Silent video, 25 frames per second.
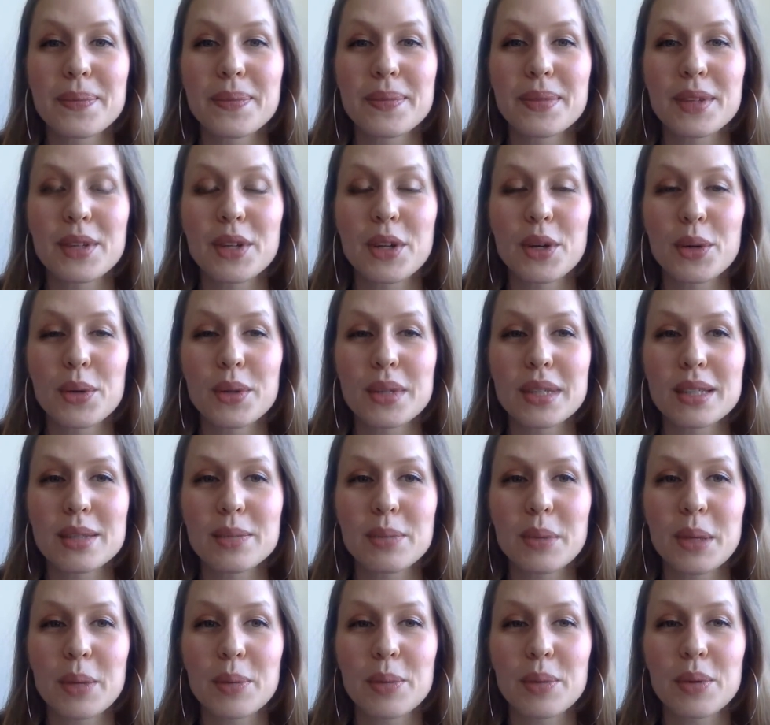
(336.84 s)
know, these
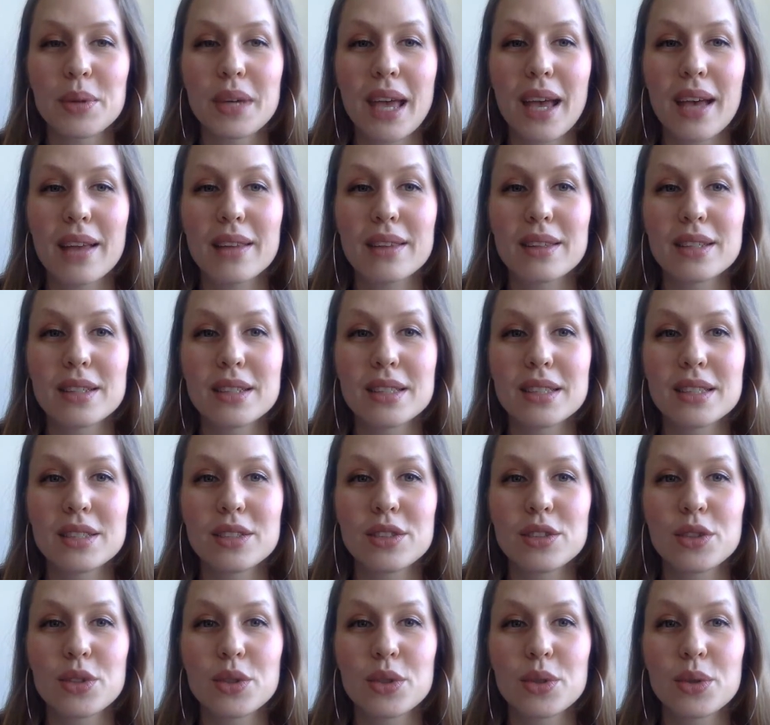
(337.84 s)
people gathered
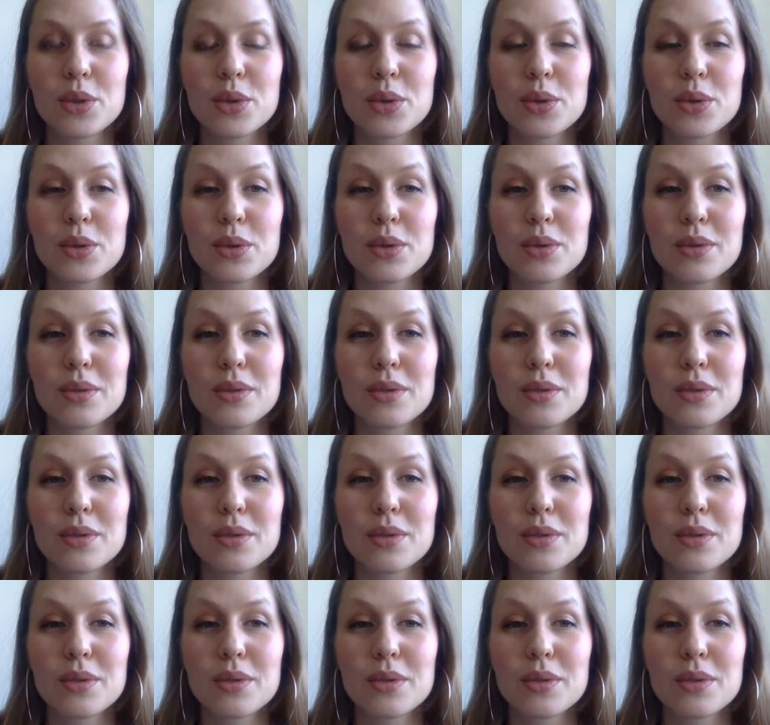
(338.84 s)
to